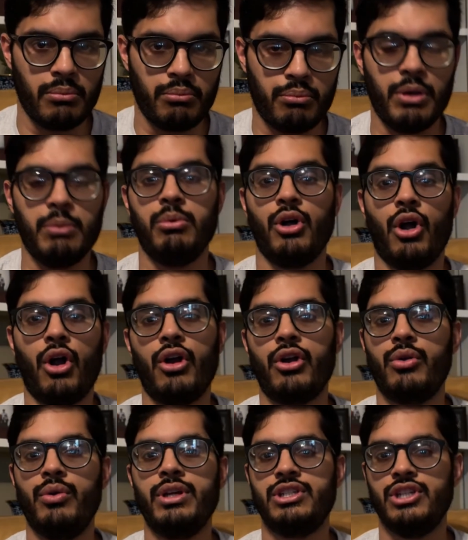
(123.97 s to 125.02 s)
People are
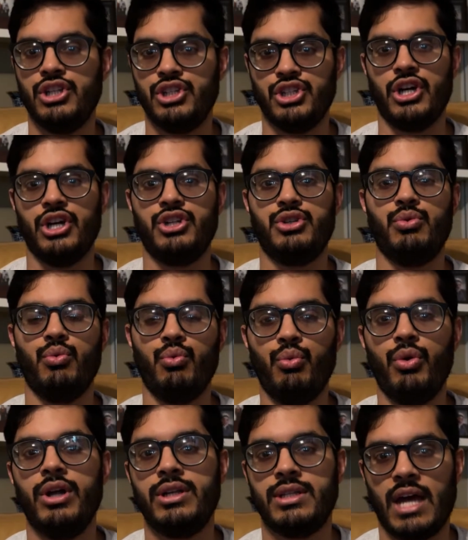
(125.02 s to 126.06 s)
going to judge
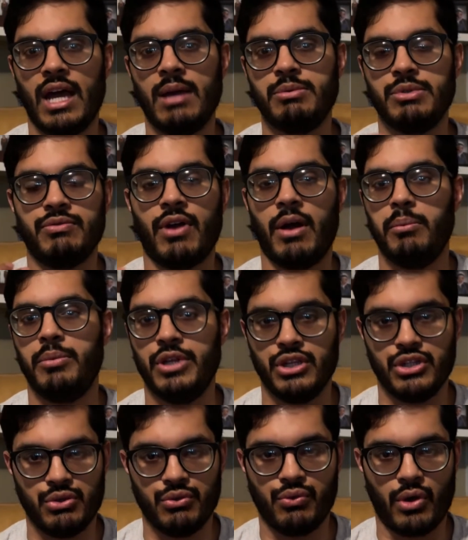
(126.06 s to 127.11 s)
what types of
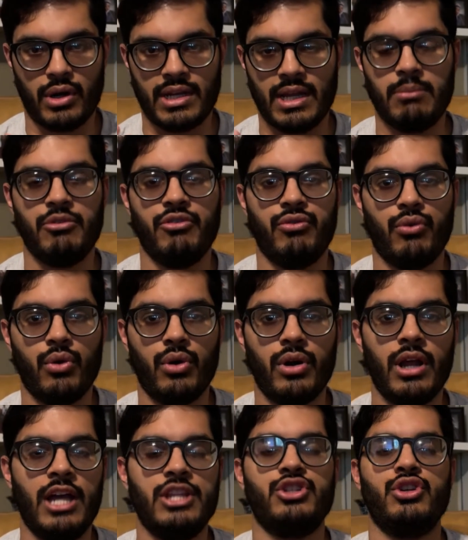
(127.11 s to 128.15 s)
companies you've worked at before,
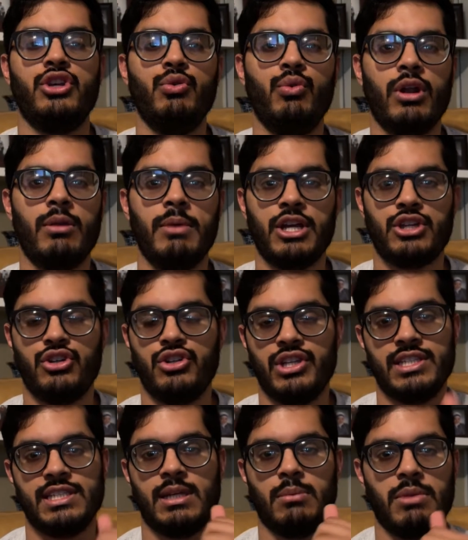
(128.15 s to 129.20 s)
and so you want to make sure this
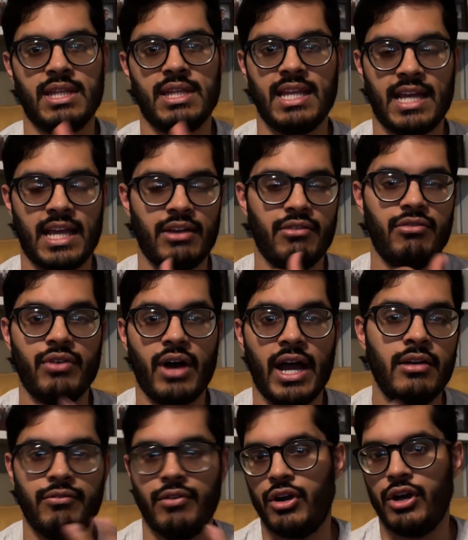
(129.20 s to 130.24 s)
is something they can
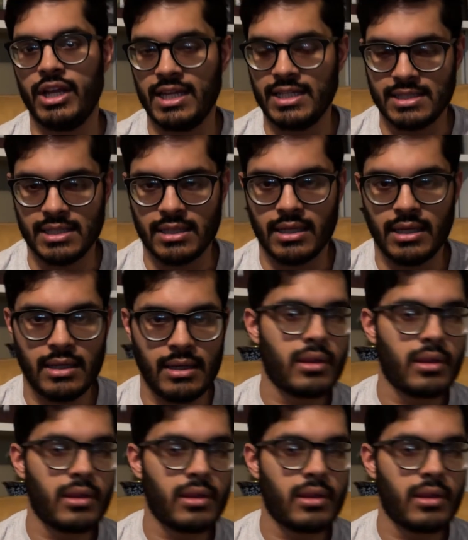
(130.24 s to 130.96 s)
find very easily.